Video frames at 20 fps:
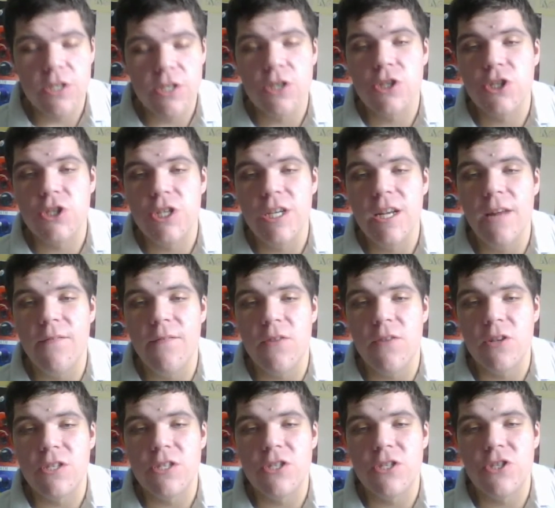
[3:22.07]
Kushida
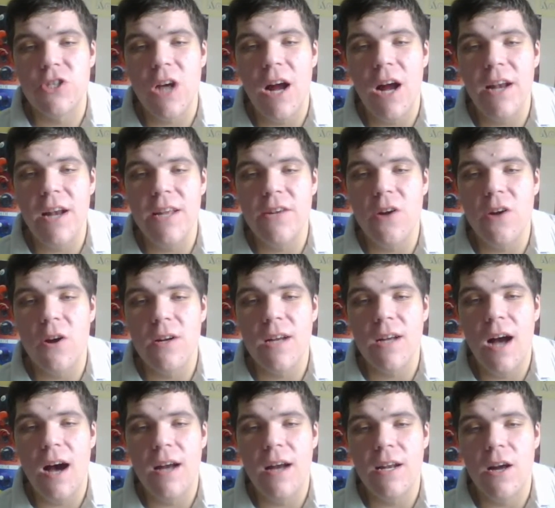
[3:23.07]
versus Johnny
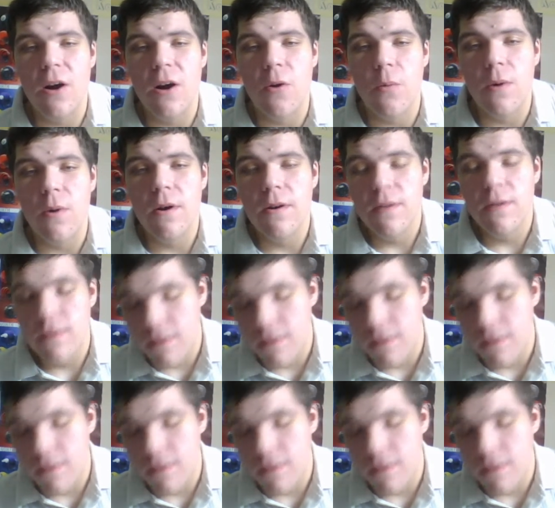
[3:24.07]
Gargano.